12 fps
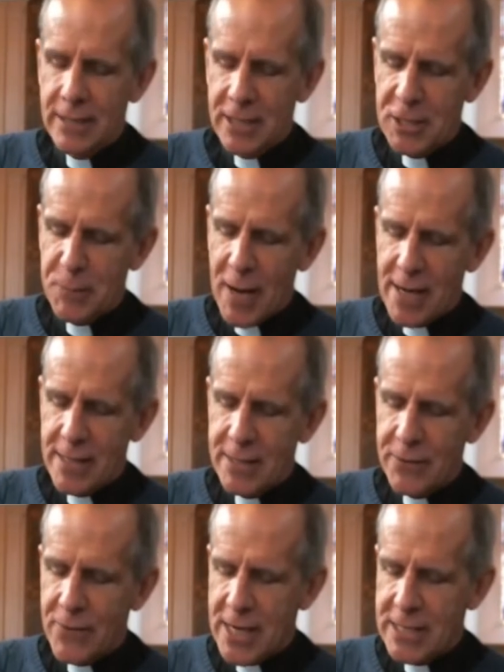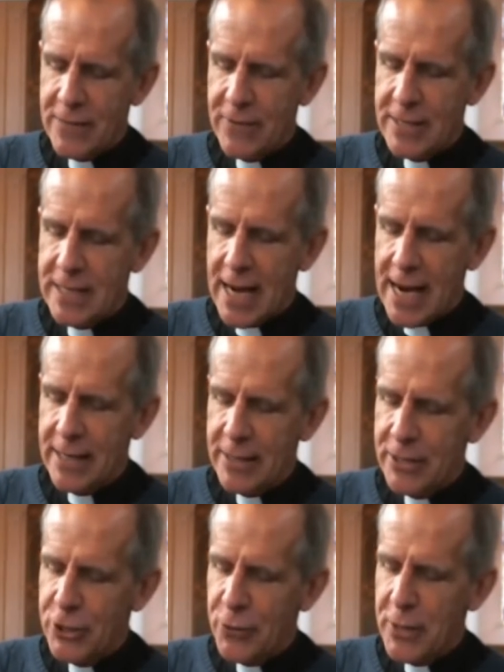to spend the rest of the day,
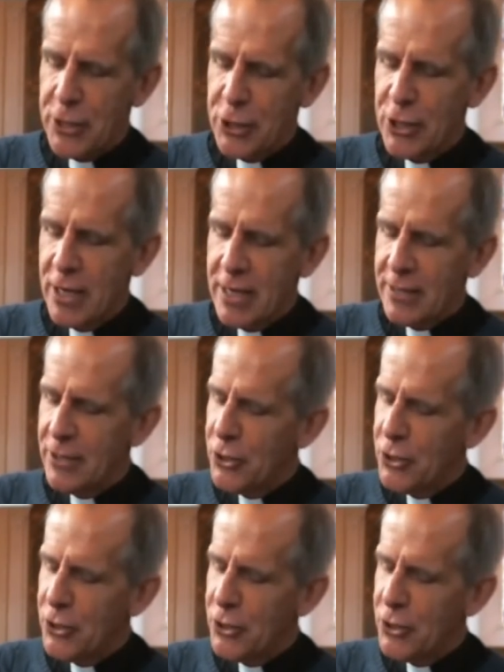and the Jewish